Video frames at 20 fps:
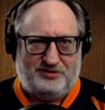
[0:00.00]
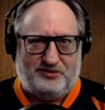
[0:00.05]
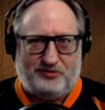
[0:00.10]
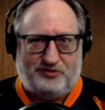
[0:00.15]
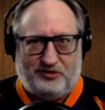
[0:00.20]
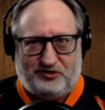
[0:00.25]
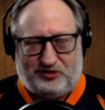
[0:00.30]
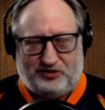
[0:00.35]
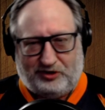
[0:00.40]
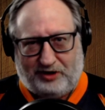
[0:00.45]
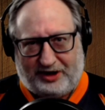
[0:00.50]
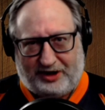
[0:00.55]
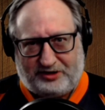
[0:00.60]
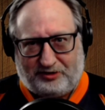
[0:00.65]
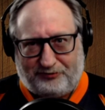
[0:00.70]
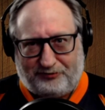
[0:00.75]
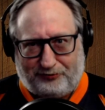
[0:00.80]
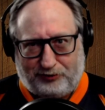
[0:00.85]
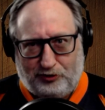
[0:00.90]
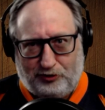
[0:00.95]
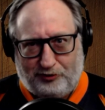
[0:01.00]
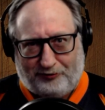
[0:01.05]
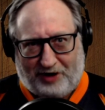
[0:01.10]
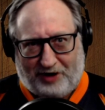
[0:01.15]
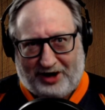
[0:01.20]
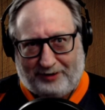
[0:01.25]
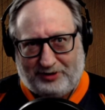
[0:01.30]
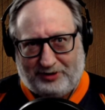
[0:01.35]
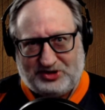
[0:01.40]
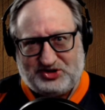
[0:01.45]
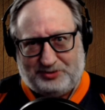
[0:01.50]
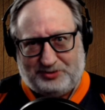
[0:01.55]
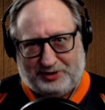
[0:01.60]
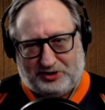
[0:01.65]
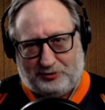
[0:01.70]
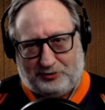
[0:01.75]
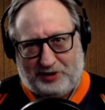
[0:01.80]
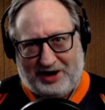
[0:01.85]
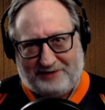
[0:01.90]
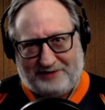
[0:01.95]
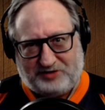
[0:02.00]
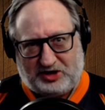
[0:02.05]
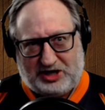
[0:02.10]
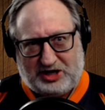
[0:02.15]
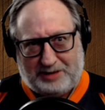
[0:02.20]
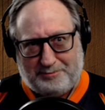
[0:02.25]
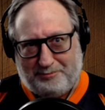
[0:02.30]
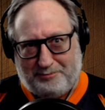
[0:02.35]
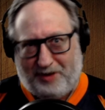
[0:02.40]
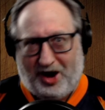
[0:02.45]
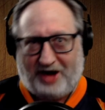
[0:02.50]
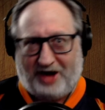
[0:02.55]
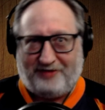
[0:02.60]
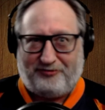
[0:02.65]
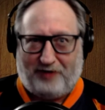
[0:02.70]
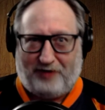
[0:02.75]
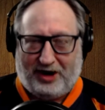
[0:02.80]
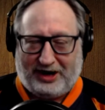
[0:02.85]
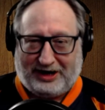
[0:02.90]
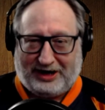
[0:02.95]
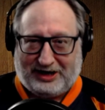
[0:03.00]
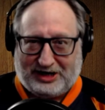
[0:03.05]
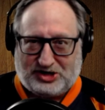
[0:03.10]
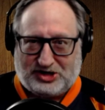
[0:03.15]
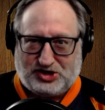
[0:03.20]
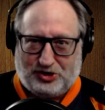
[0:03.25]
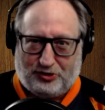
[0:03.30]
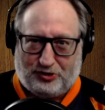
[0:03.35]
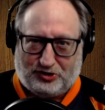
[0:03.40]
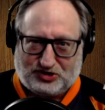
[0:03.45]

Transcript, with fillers: is it like the flu virus? I mean, do we have to keep modifying it each year?